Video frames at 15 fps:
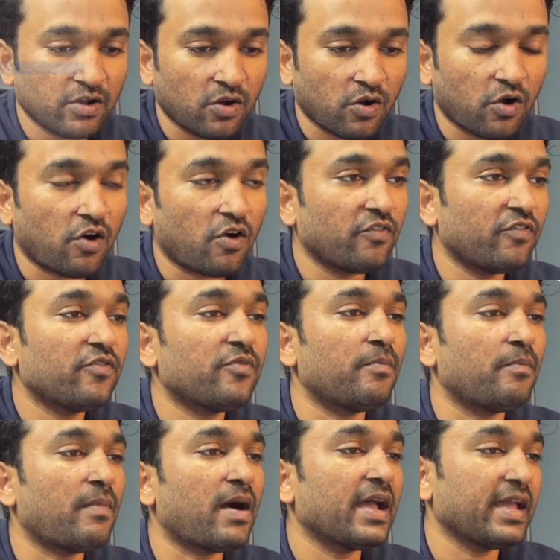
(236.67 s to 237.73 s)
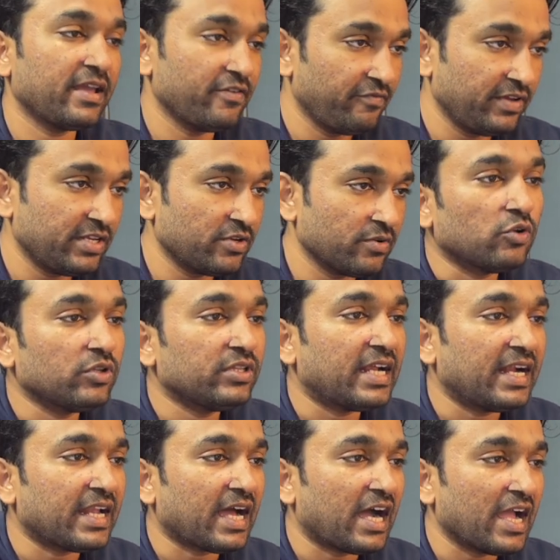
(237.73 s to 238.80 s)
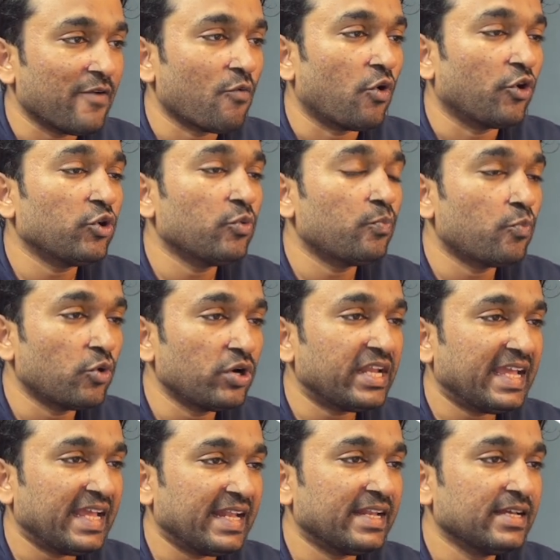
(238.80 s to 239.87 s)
of my video that I want to put in